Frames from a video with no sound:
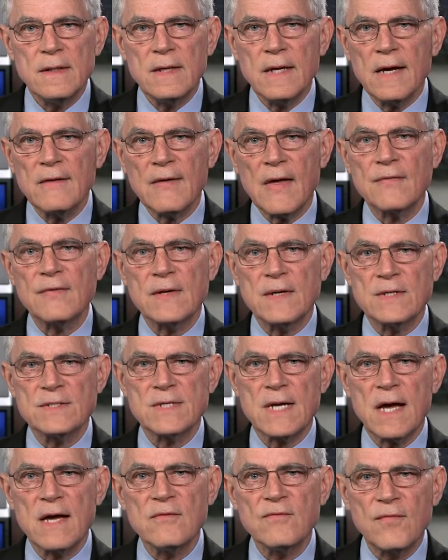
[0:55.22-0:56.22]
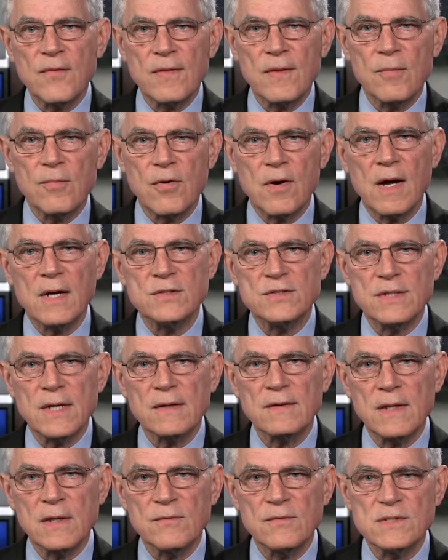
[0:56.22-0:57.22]
and that the design for the
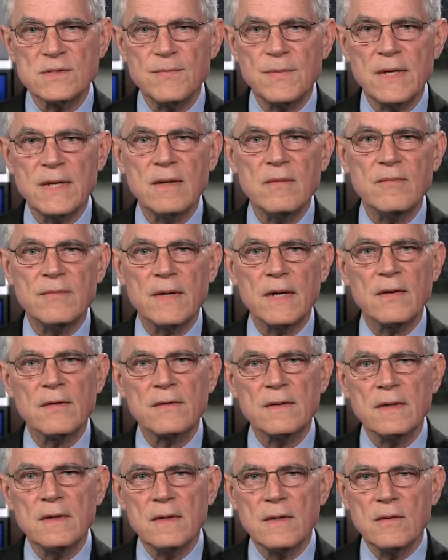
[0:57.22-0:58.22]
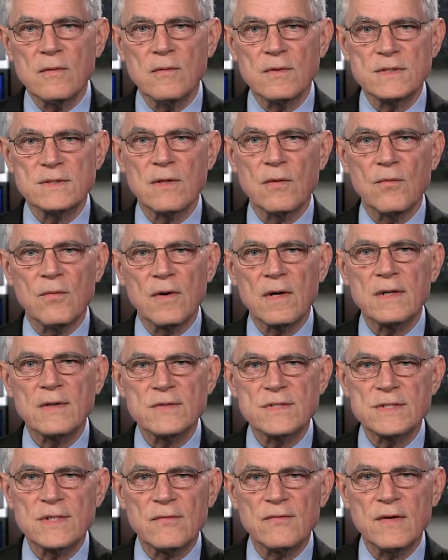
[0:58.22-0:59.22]
project that was being built was the work
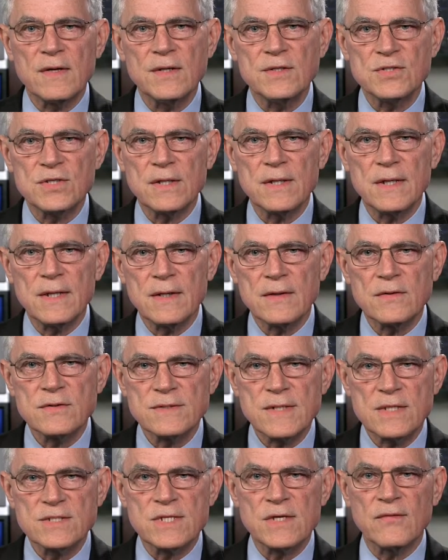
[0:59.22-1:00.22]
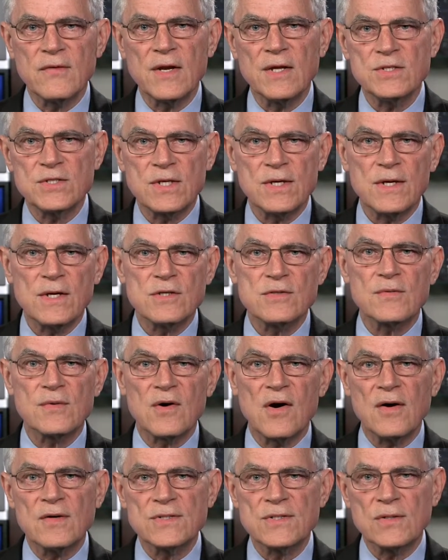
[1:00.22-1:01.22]
of civil engineers, that civil engineers
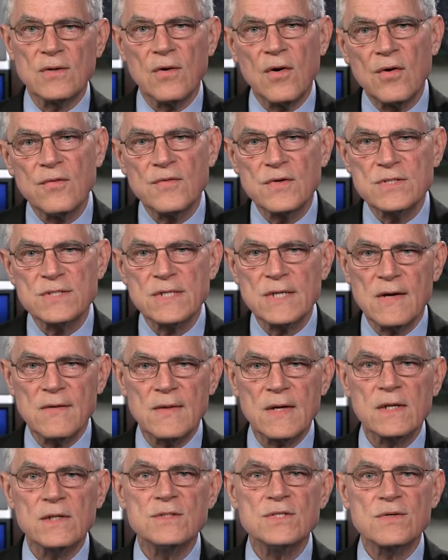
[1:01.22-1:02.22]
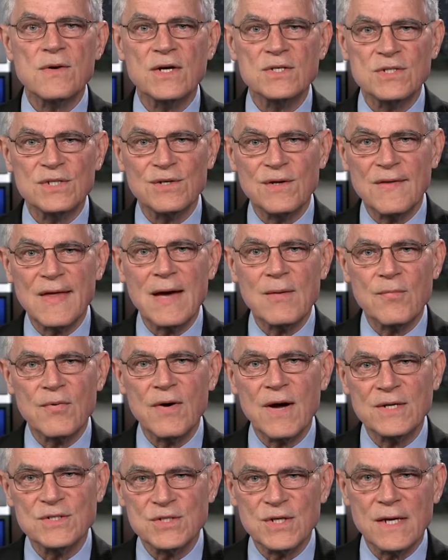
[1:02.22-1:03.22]
were also overseeing the construction of that
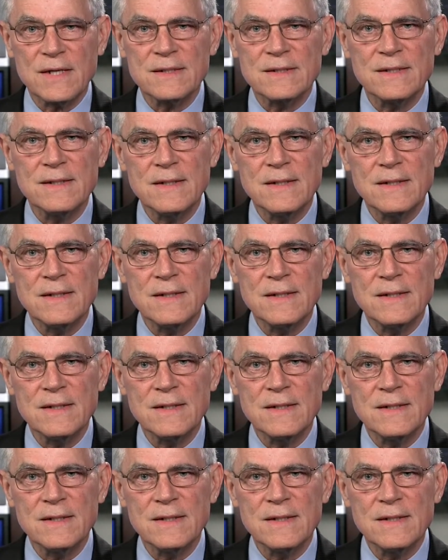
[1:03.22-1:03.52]
project.